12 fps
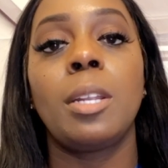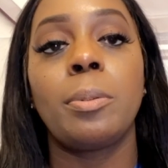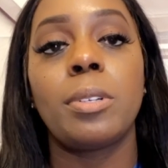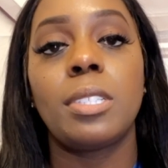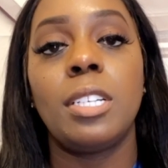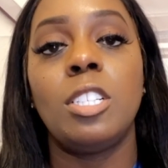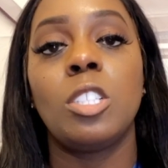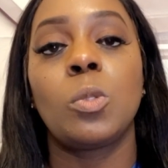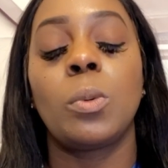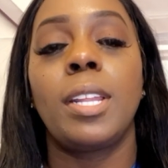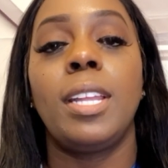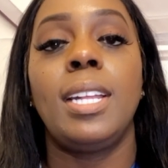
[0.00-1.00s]
procedures
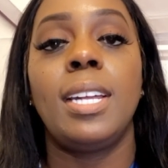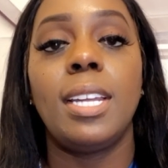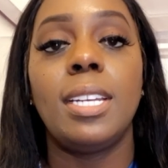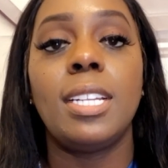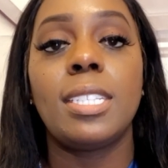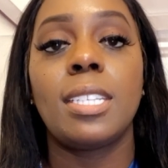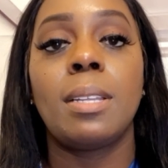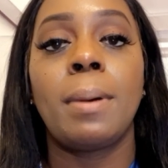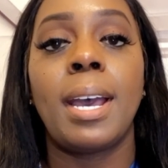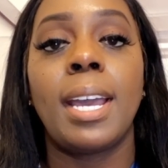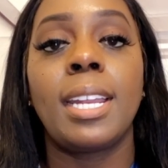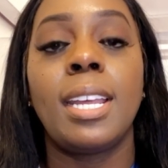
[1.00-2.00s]
where they're cutting into the
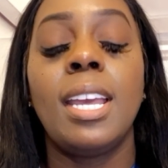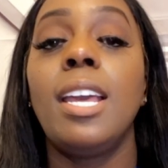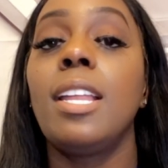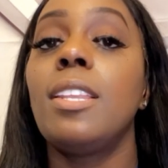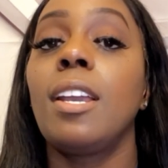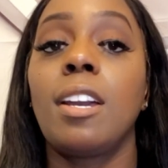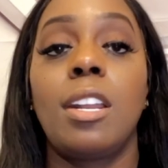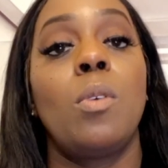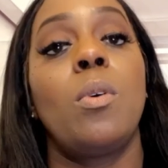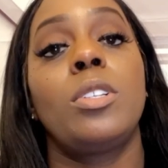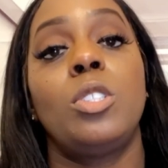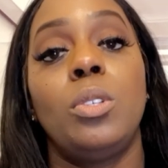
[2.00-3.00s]
body, they're going to
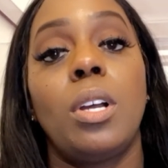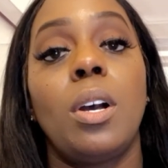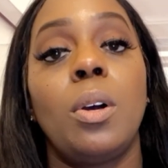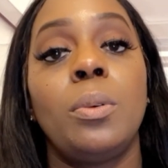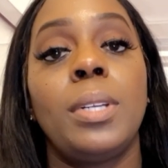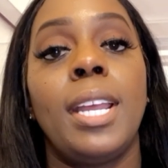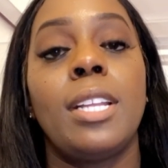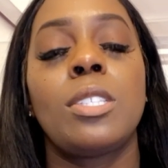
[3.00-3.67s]
want you to hold that.